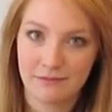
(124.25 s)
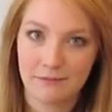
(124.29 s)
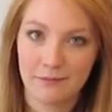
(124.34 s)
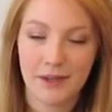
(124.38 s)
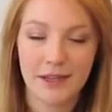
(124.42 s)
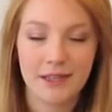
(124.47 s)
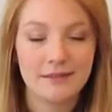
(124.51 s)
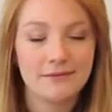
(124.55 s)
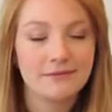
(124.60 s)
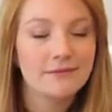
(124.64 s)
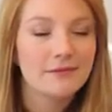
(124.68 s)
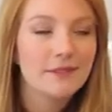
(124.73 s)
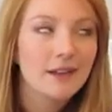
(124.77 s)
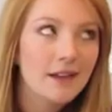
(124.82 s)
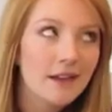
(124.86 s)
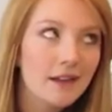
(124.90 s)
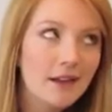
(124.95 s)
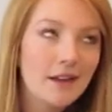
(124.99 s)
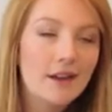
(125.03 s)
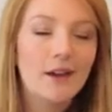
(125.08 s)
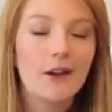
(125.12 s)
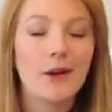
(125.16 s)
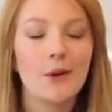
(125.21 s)
But
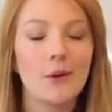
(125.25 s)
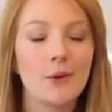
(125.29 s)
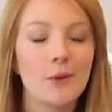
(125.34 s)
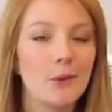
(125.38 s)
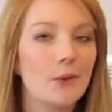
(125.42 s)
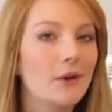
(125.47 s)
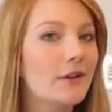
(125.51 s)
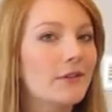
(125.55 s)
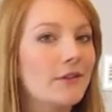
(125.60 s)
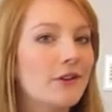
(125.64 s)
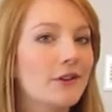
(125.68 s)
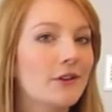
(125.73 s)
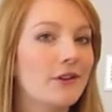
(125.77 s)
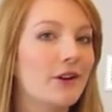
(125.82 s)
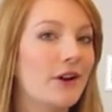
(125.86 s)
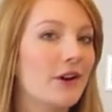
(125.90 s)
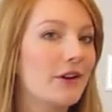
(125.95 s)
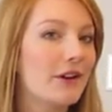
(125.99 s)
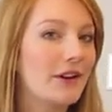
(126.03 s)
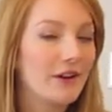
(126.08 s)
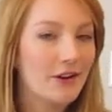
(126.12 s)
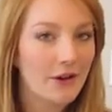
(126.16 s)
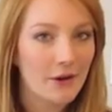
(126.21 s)
what if you don't
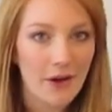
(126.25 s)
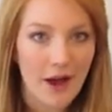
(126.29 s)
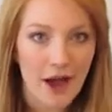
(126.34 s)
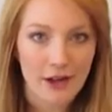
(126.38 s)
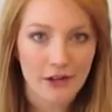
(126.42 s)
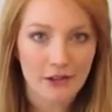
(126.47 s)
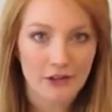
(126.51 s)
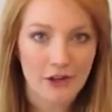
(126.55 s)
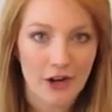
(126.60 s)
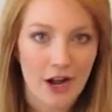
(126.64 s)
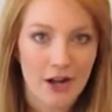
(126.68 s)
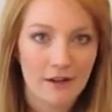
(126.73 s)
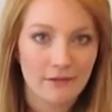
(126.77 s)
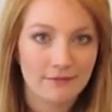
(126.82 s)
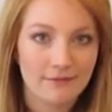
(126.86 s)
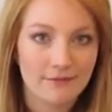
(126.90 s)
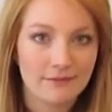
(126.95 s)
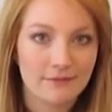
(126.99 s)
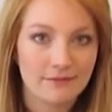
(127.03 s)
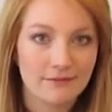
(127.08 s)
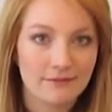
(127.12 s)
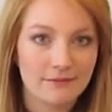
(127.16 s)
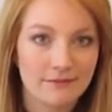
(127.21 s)
already know how to draw?
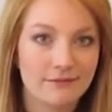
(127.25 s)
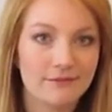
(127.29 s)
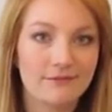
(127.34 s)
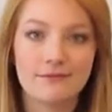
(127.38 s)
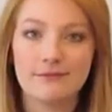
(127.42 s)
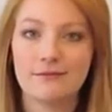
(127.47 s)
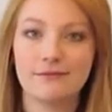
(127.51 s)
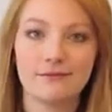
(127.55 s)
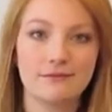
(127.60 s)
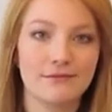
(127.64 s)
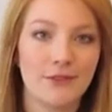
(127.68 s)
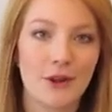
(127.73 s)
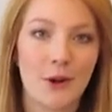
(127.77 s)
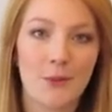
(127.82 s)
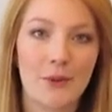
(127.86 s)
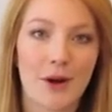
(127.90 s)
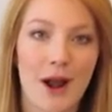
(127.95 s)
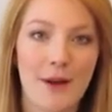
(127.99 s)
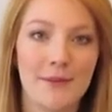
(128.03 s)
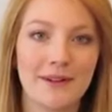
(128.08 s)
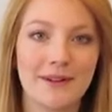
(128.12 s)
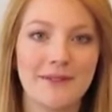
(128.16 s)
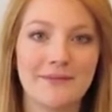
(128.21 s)
No
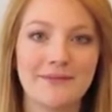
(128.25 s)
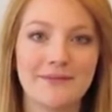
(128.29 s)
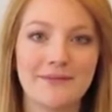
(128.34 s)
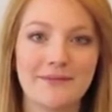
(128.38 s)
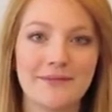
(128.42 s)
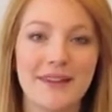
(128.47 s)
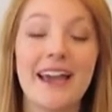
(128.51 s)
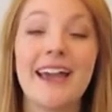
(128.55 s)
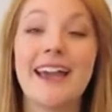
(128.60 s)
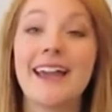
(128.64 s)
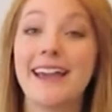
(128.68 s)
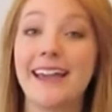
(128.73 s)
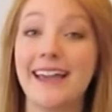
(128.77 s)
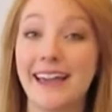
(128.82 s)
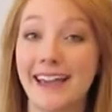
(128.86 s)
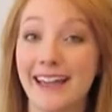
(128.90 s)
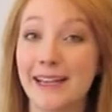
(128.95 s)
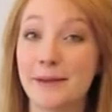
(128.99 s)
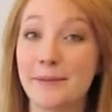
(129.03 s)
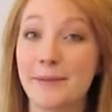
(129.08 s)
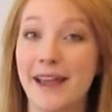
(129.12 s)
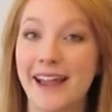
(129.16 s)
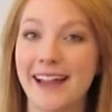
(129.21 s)
problem.
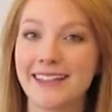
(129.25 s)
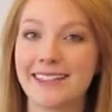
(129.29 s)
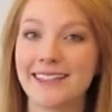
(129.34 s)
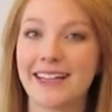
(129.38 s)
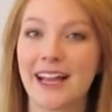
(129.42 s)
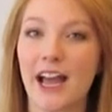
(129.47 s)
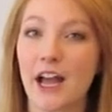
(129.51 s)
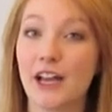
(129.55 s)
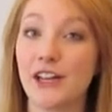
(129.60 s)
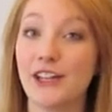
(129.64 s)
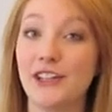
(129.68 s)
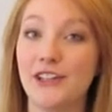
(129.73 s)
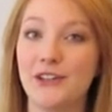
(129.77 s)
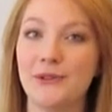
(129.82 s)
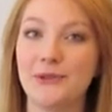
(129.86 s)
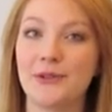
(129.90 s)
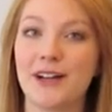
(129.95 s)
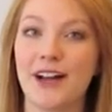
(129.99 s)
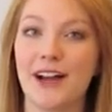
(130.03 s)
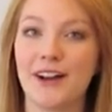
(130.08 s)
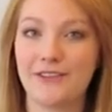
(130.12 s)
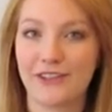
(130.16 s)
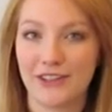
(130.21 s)
InkPaint's got you
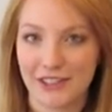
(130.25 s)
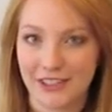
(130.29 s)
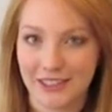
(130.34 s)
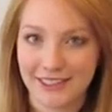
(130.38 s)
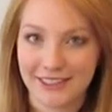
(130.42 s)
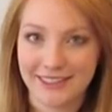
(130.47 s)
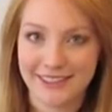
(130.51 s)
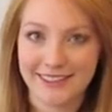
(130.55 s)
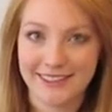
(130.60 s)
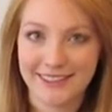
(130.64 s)
covered.